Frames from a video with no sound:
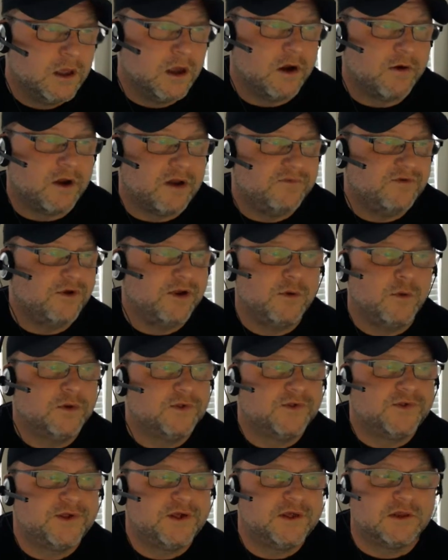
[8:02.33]
All right. If your
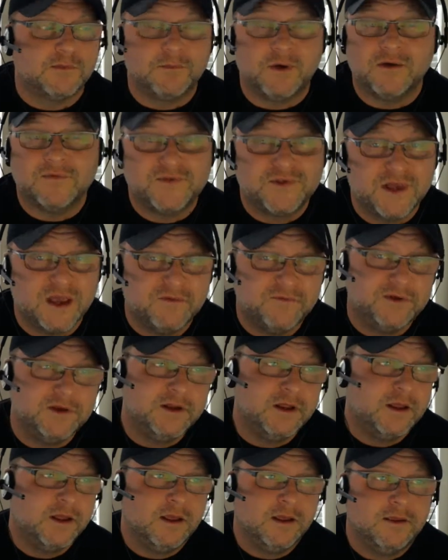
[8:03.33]
A1C is above 7,
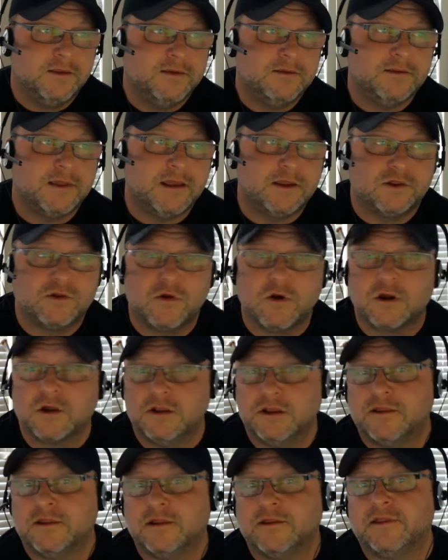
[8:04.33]
now you're talking
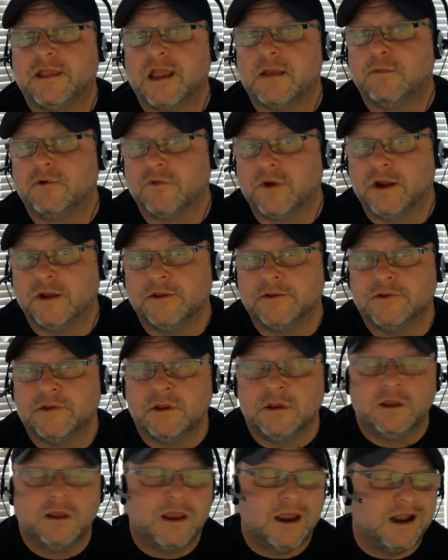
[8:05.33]
into the table ratings.
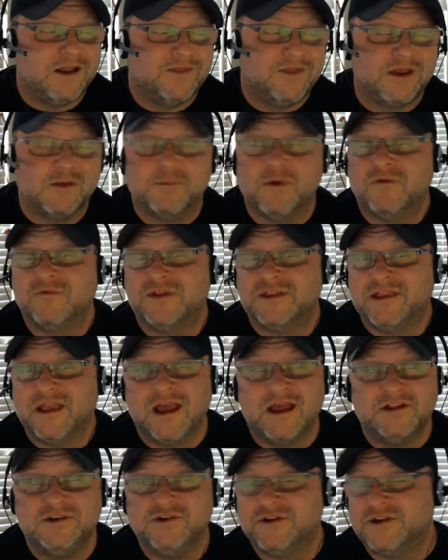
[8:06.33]
Anything above a
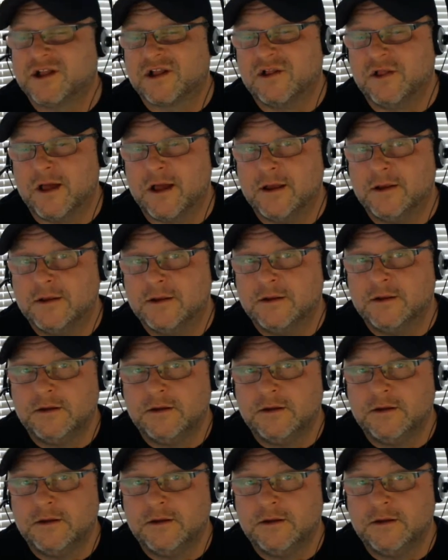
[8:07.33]
10, you're declined.